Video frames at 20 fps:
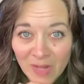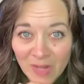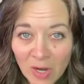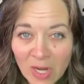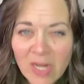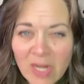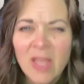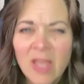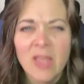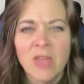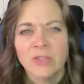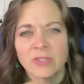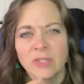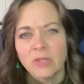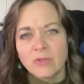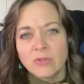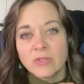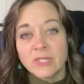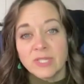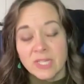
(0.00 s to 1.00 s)
All right.
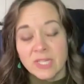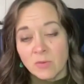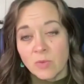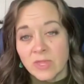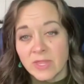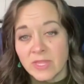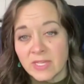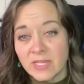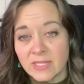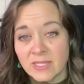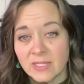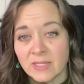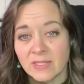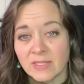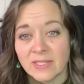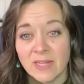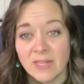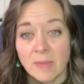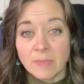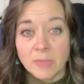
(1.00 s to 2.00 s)
So you see with this
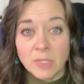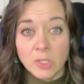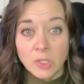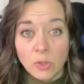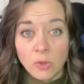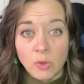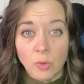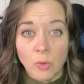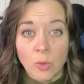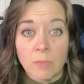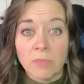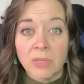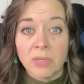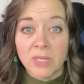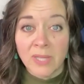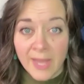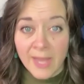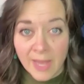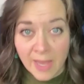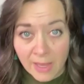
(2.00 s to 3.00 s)
step 2
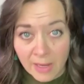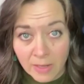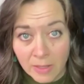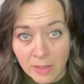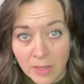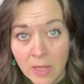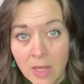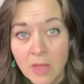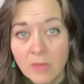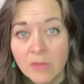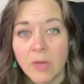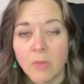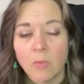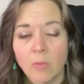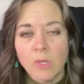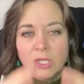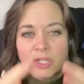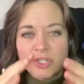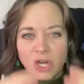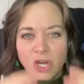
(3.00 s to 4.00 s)
plan that
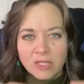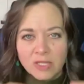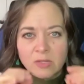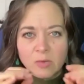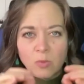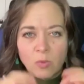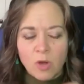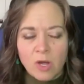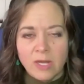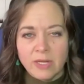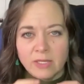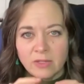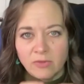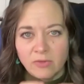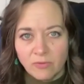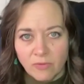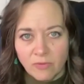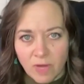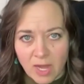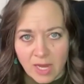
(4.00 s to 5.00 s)
we just want
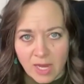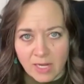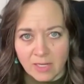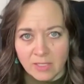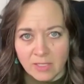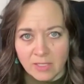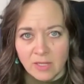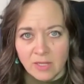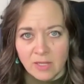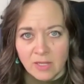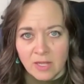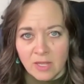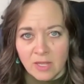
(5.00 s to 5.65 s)
to find